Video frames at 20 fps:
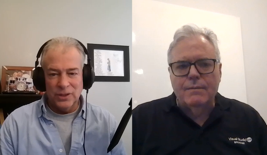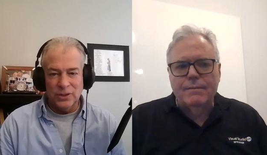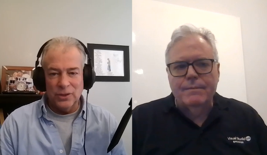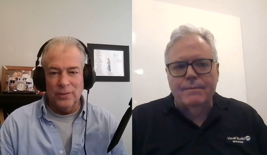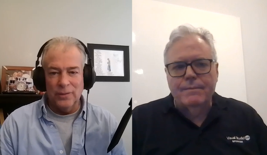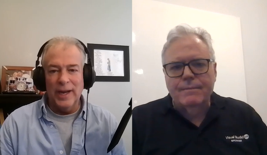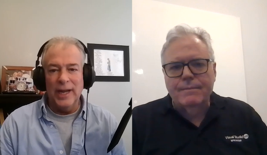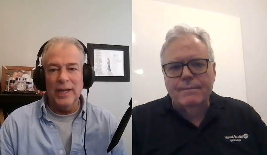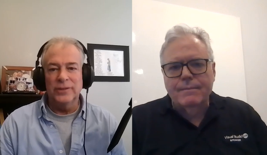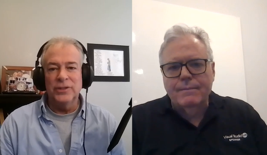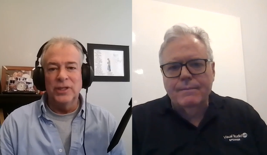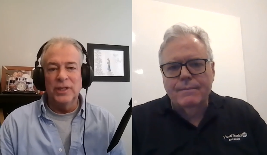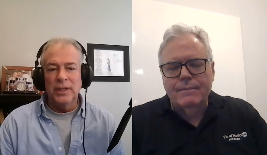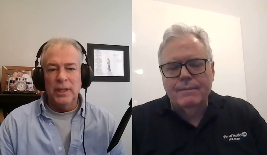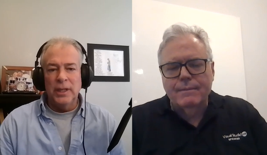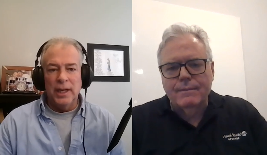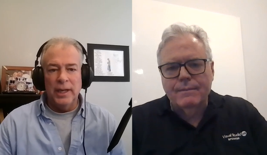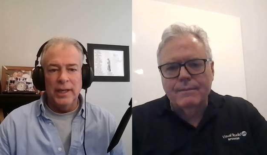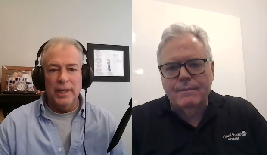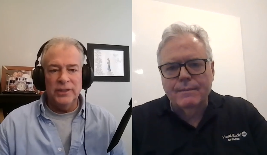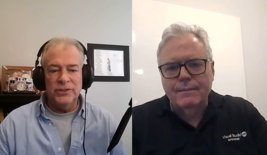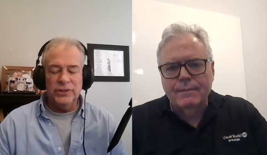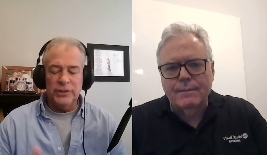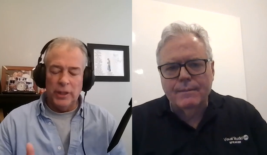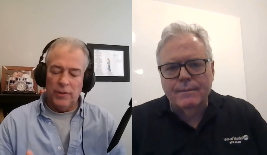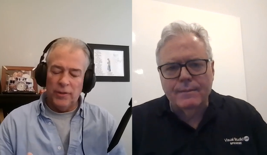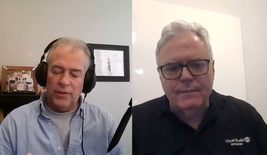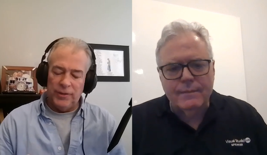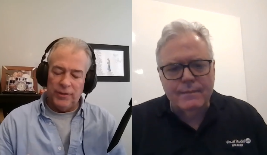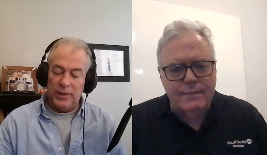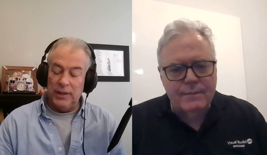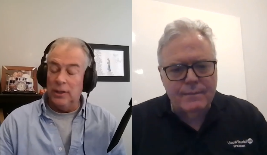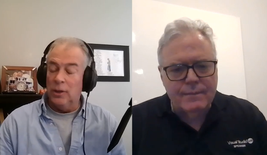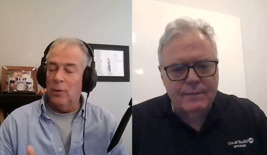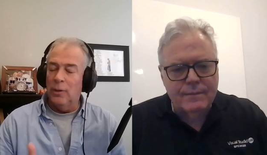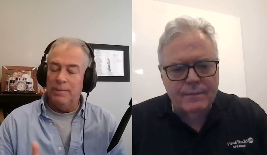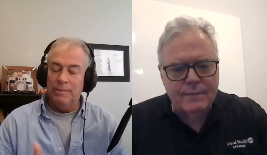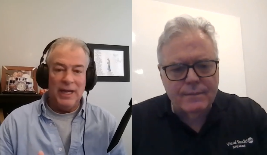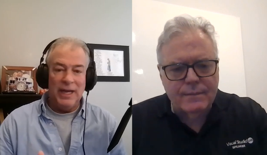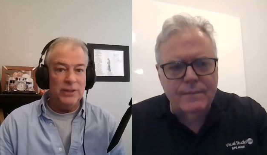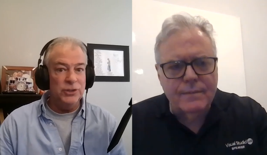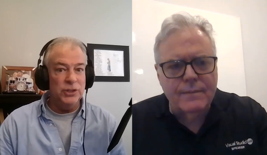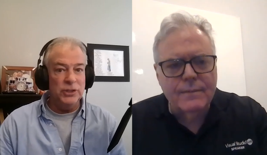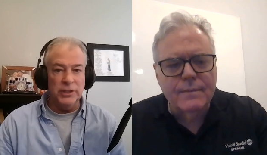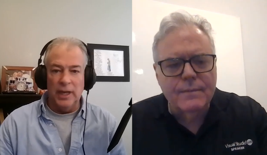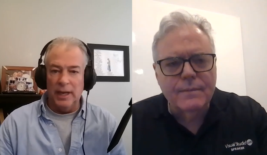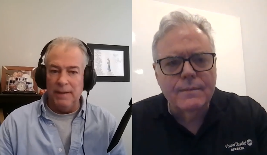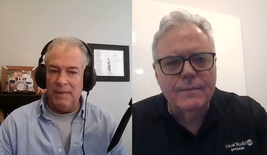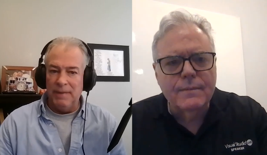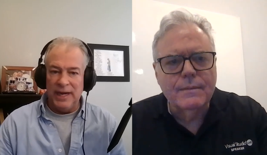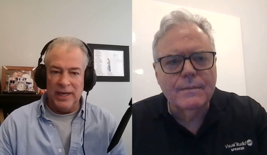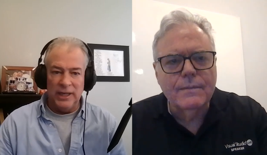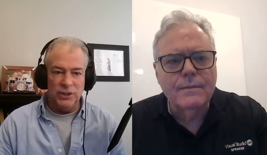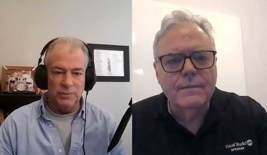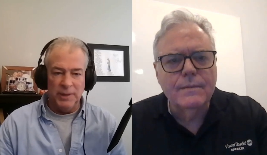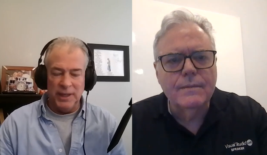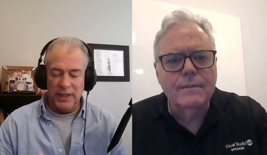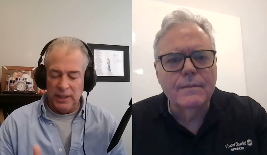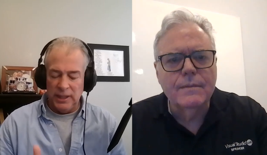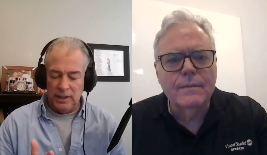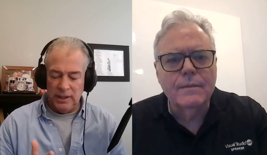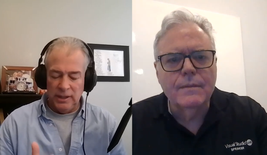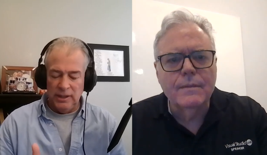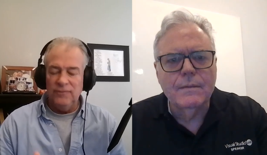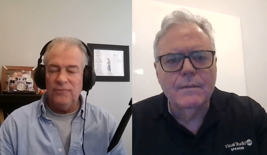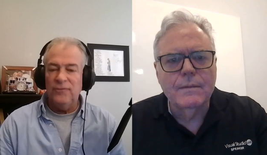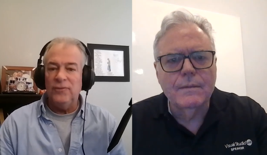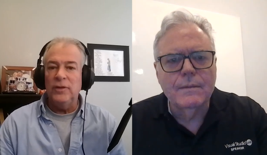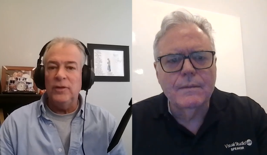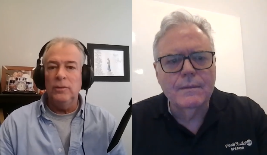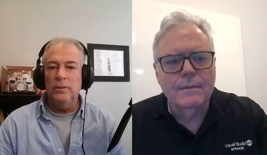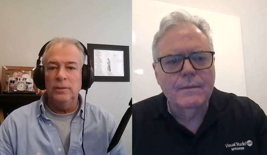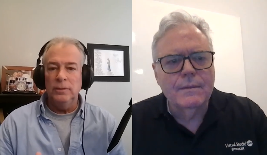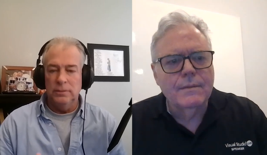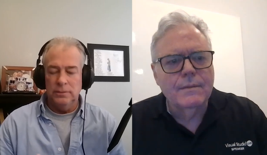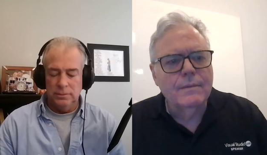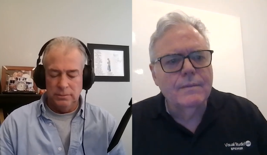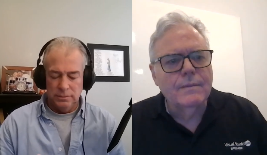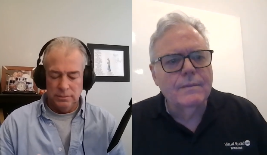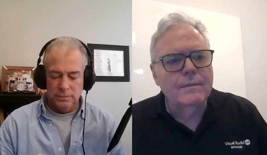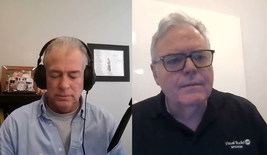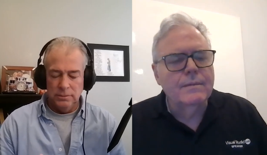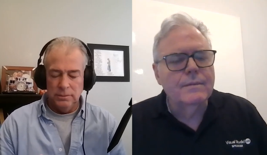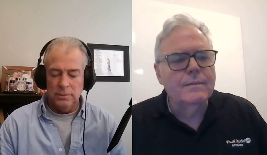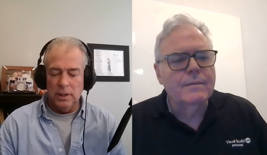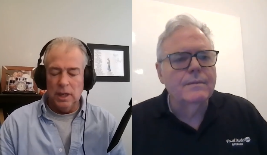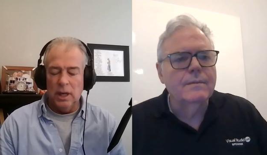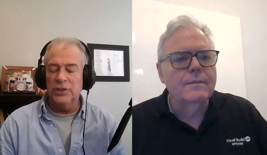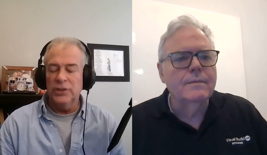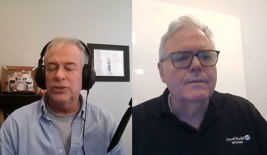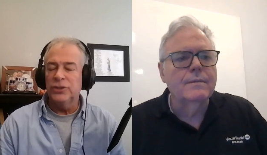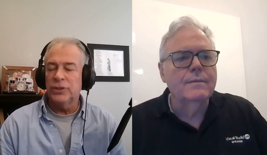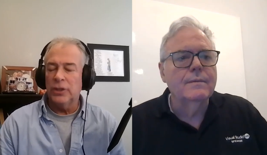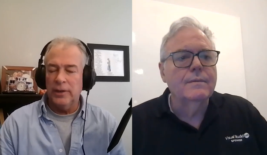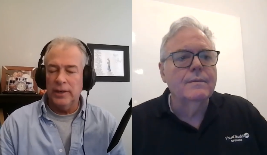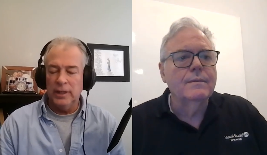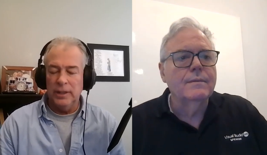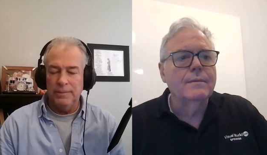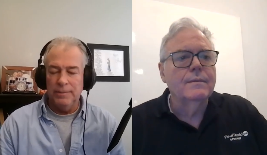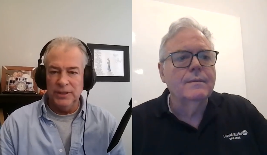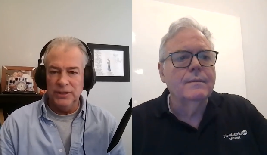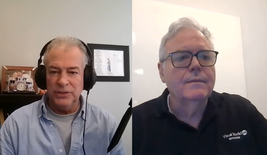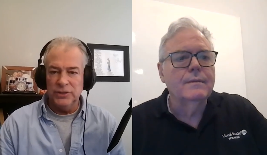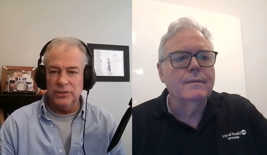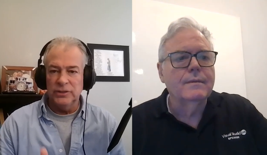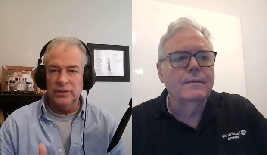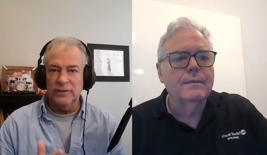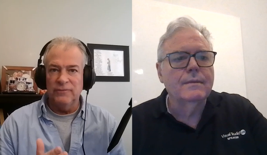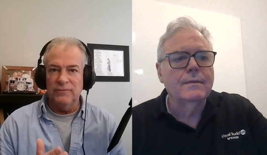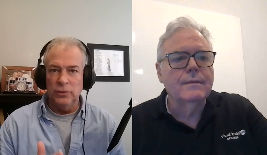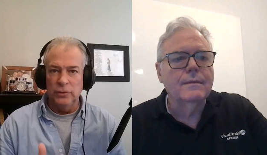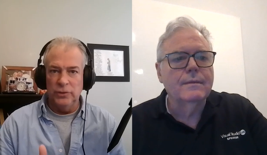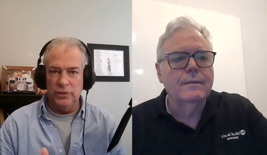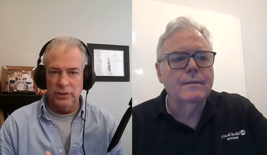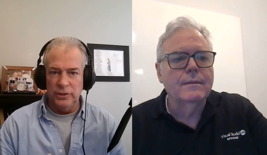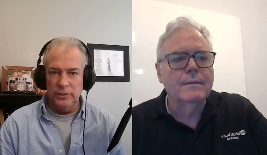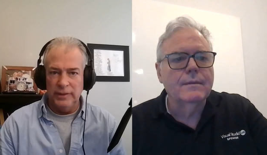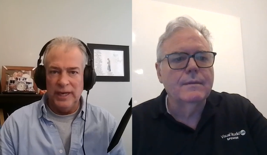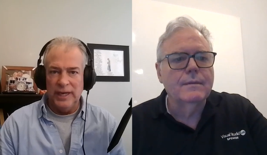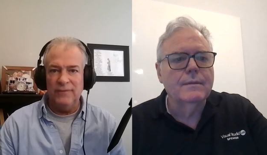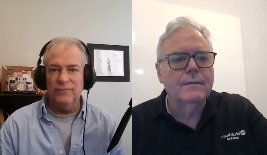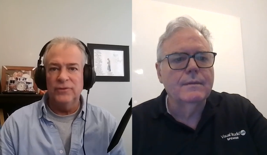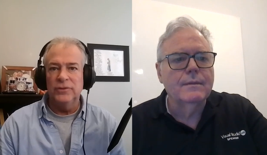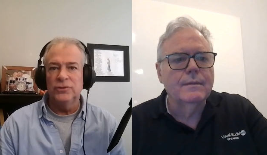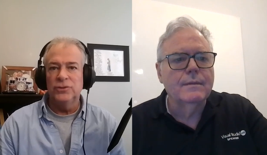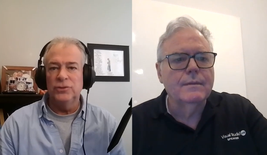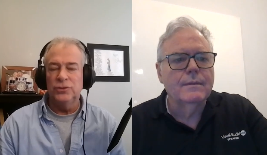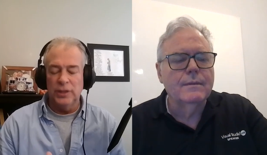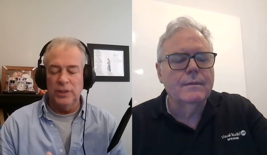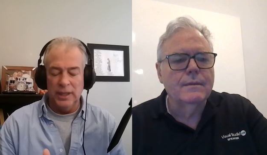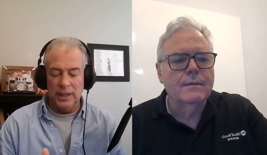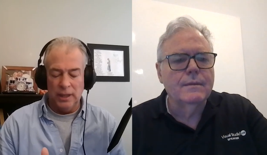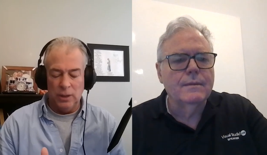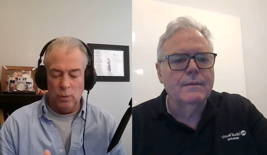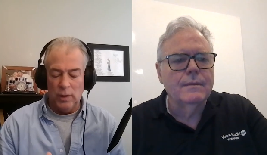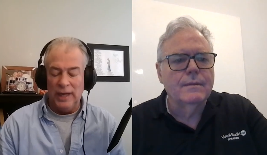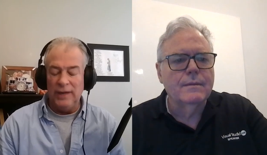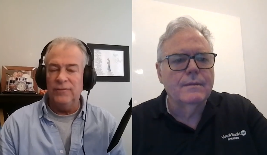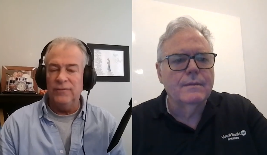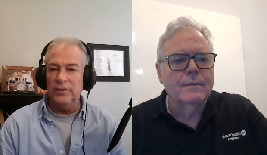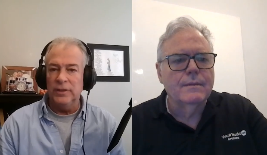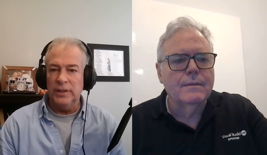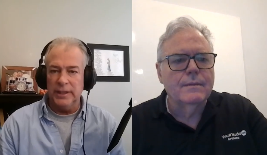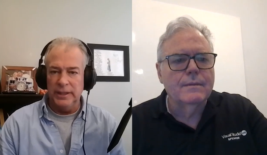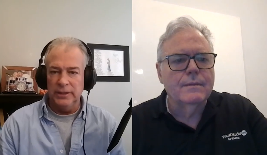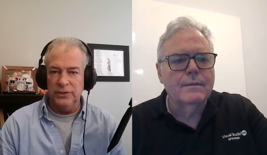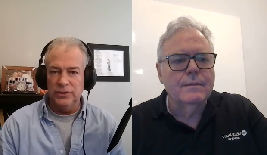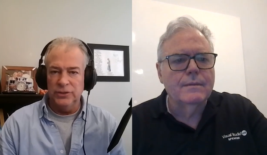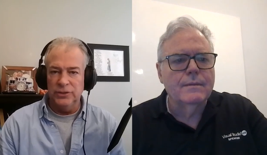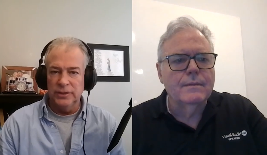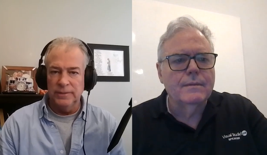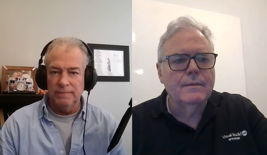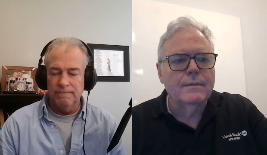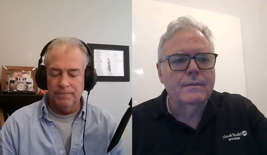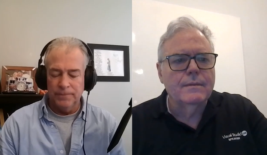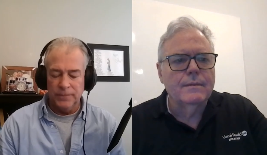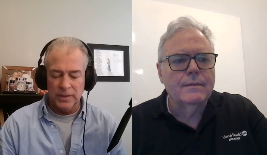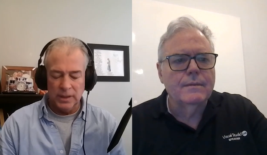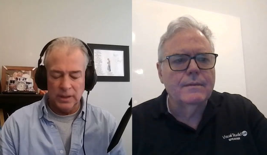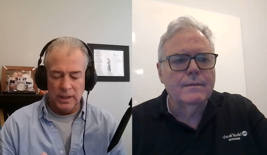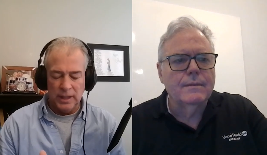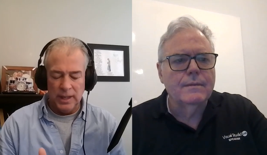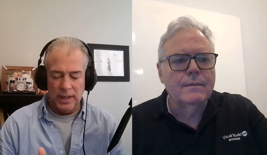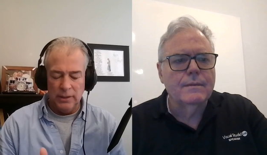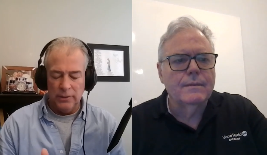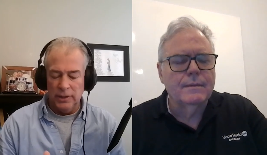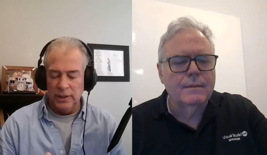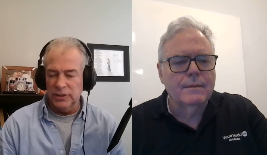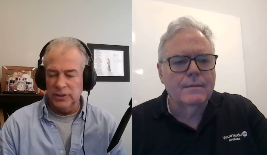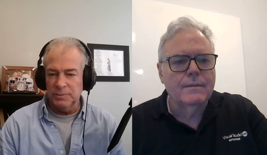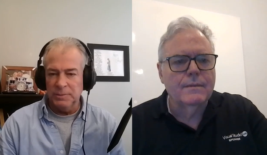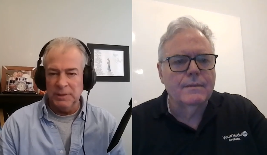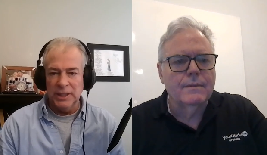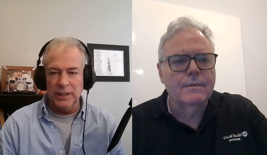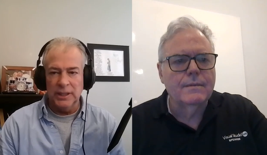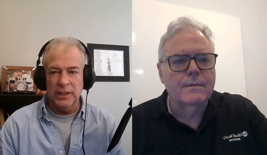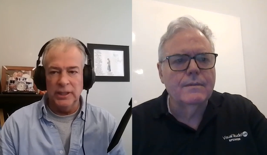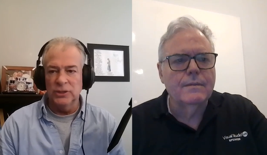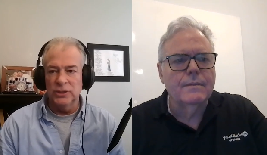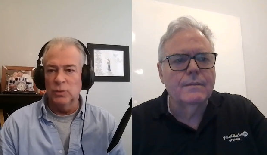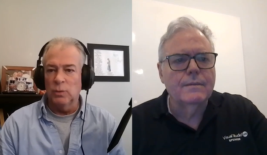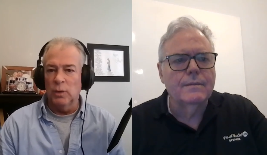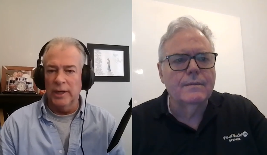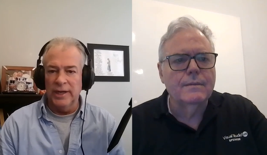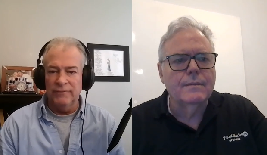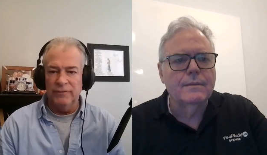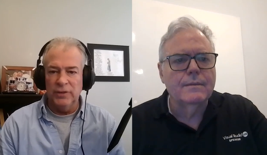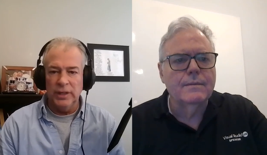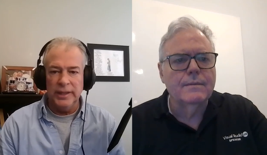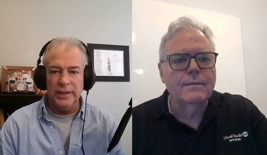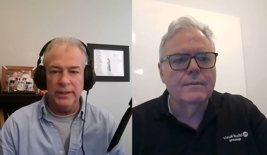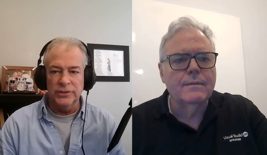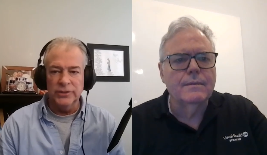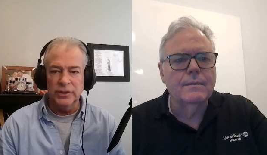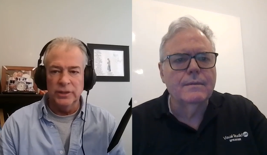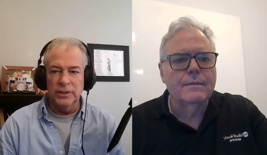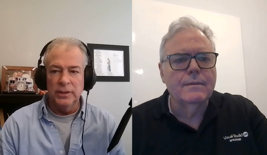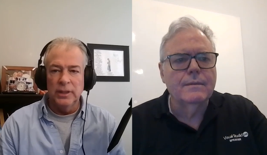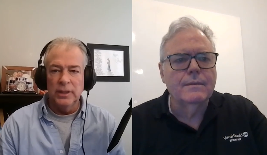Speaker 1: Correct. And that's the other thing, going back to time management. If you are starting a business, if you do have a wife and kids, okay, or a husband and kids, whatever it is,